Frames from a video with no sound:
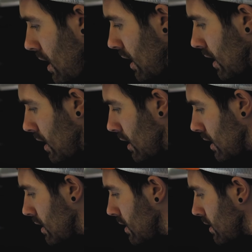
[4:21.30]

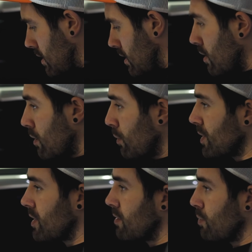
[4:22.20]
We're
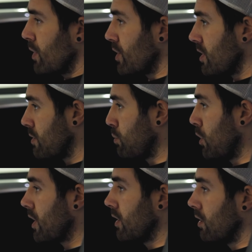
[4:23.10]
just
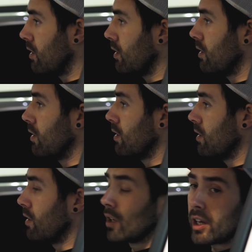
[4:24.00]
working
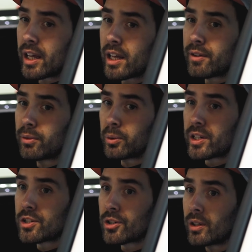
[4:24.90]
on a
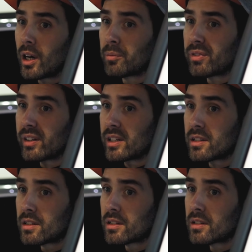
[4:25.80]
E40 tune-up for
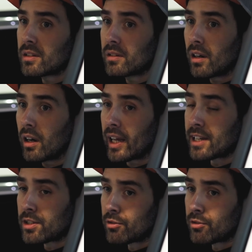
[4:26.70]
this. It has